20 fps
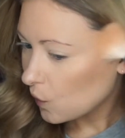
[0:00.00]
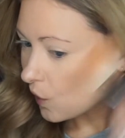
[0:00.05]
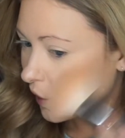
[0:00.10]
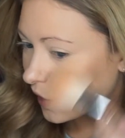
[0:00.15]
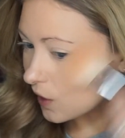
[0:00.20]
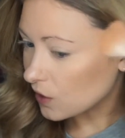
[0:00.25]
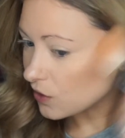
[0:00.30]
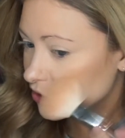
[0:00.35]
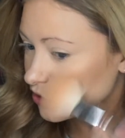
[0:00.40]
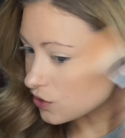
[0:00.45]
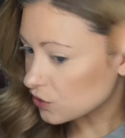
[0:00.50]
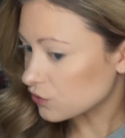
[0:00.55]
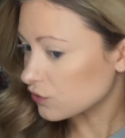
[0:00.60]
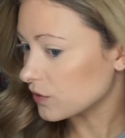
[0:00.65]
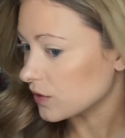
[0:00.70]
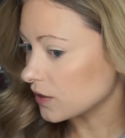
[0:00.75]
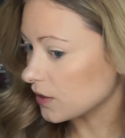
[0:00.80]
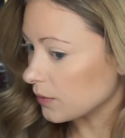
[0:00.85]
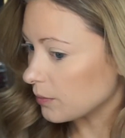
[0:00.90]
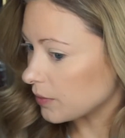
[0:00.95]
And it's just
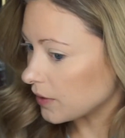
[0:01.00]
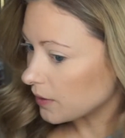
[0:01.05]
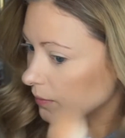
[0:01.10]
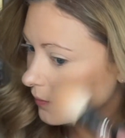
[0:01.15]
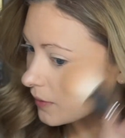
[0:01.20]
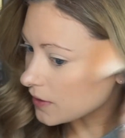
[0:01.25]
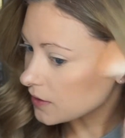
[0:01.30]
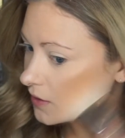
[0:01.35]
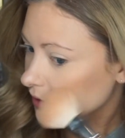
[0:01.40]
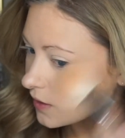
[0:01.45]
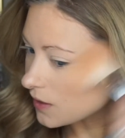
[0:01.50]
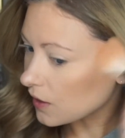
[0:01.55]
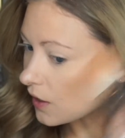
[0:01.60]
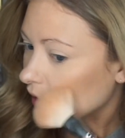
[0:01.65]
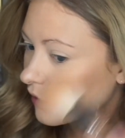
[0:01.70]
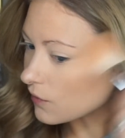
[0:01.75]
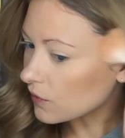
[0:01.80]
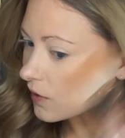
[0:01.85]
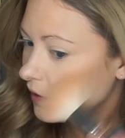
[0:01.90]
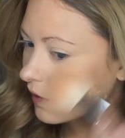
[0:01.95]
really pigmented and
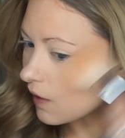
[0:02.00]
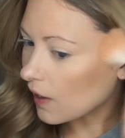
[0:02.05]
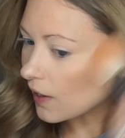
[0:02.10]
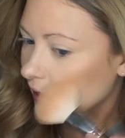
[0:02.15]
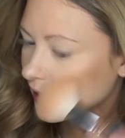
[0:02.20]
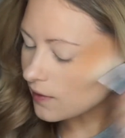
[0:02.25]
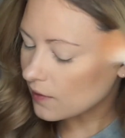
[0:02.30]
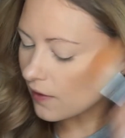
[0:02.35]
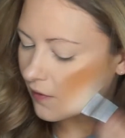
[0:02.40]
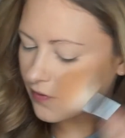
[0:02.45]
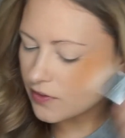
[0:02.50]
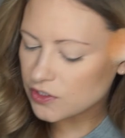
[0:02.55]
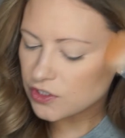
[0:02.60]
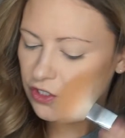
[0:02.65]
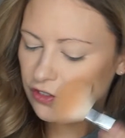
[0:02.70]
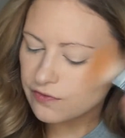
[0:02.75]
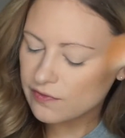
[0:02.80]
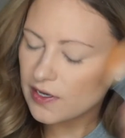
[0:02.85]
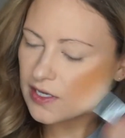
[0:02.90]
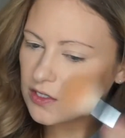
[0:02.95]
I really like it. Like the
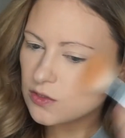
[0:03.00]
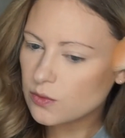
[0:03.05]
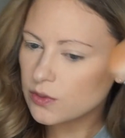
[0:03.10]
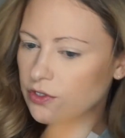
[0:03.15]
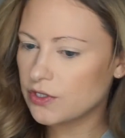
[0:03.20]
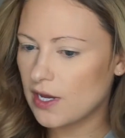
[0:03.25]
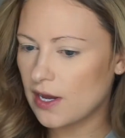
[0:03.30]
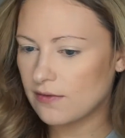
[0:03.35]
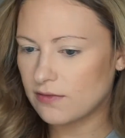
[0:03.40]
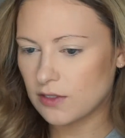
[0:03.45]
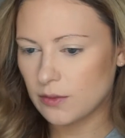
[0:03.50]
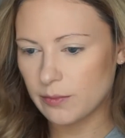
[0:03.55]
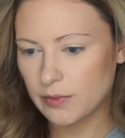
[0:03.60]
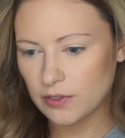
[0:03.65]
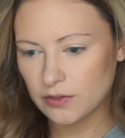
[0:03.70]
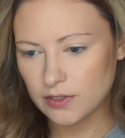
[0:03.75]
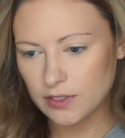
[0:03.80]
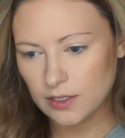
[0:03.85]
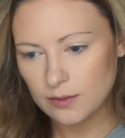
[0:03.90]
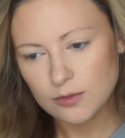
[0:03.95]
Too Faced one you have to
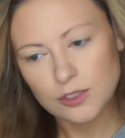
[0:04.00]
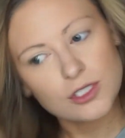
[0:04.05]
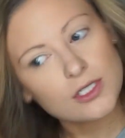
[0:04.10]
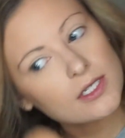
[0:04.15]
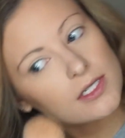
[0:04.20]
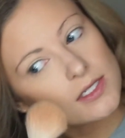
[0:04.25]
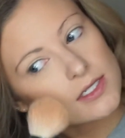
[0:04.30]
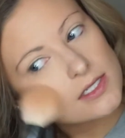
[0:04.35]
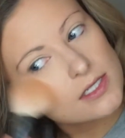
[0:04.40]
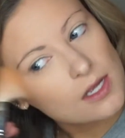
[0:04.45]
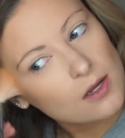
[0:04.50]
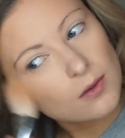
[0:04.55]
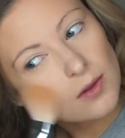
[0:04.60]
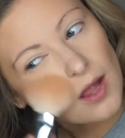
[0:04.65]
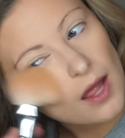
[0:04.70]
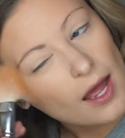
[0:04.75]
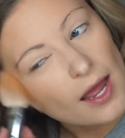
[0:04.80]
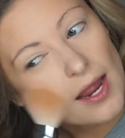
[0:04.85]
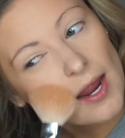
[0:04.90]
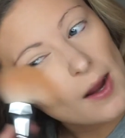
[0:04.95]
build up just because it's so
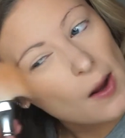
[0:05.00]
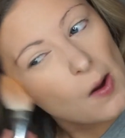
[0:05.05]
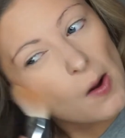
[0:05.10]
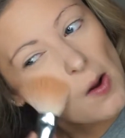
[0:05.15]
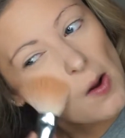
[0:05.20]
light.